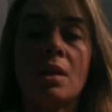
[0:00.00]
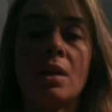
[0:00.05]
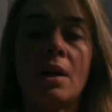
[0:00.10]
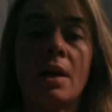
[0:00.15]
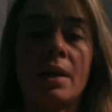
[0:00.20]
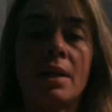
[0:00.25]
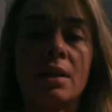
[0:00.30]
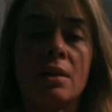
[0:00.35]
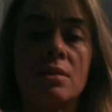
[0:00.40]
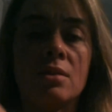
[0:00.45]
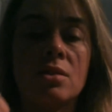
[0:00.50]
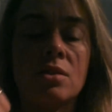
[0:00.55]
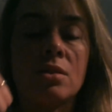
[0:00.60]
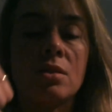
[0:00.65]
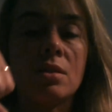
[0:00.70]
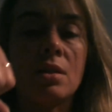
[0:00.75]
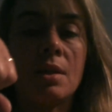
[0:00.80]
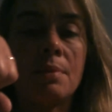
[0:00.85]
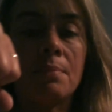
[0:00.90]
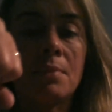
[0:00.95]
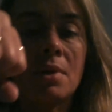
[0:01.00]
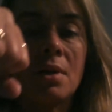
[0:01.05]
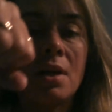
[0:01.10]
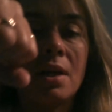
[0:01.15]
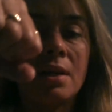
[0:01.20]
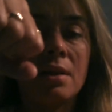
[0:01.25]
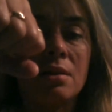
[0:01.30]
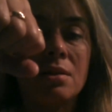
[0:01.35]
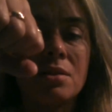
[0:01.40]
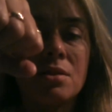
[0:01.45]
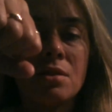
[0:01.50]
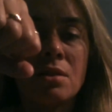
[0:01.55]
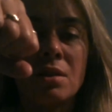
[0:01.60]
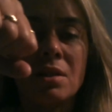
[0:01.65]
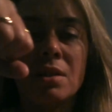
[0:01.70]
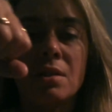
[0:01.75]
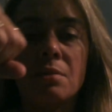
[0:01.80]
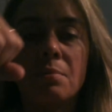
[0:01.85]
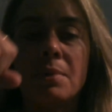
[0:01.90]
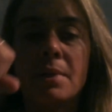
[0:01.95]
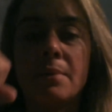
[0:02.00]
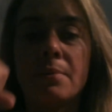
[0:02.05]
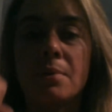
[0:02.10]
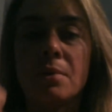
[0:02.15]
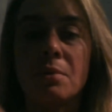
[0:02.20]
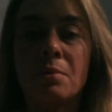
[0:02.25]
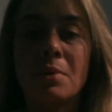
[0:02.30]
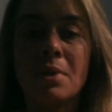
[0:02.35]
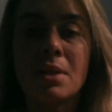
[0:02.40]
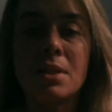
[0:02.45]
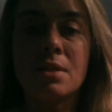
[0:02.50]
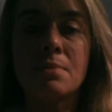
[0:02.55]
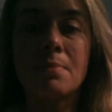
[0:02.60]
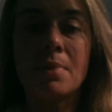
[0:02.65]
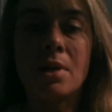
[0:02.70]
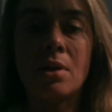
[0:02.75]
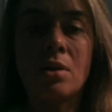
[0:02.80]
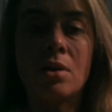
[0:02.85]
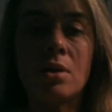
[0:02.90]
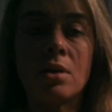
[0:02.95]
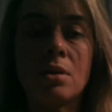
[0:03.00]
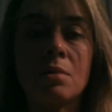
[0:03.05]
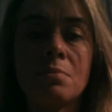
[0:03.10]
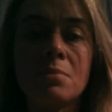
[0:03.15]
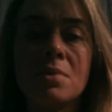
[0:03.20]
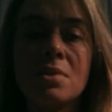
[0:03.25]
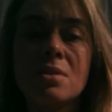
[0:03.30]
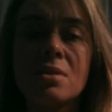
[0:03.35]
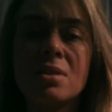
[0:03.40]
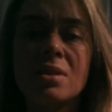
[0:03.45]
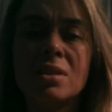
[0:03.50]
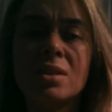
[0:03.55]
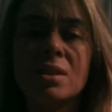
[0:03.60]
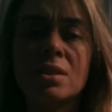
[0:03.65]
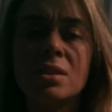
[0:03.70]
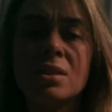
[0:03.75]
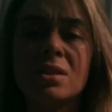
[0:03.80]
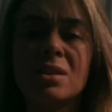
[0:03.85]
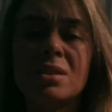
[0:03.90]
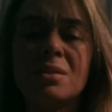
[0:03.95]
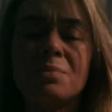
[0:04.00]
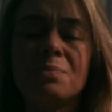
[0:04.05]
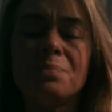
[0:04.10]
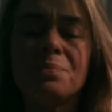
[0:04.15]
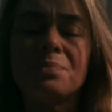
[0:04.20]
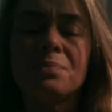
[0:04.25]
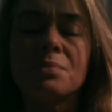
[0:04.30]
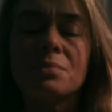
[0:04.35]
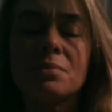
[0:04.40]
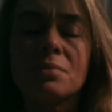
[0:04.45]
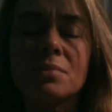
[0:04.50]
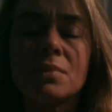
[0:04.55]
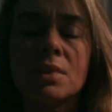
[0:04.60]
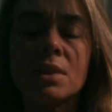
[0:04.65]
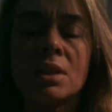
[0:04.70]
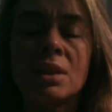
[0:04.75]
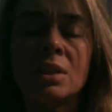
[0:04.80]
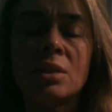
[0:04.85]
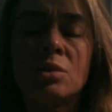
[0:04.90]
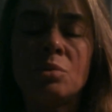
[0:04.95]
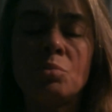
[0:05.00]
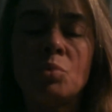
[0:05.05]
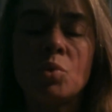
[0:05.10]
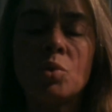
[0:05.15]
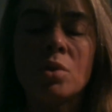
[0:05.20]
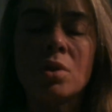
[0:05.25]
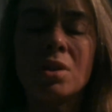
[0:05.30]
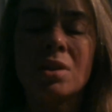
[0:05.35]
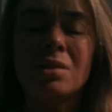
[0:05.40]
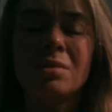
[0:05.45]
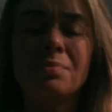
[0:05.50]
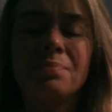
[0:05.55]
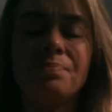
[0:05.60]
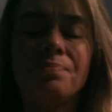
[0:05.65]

kind of starting to be able to raise my arms a little more.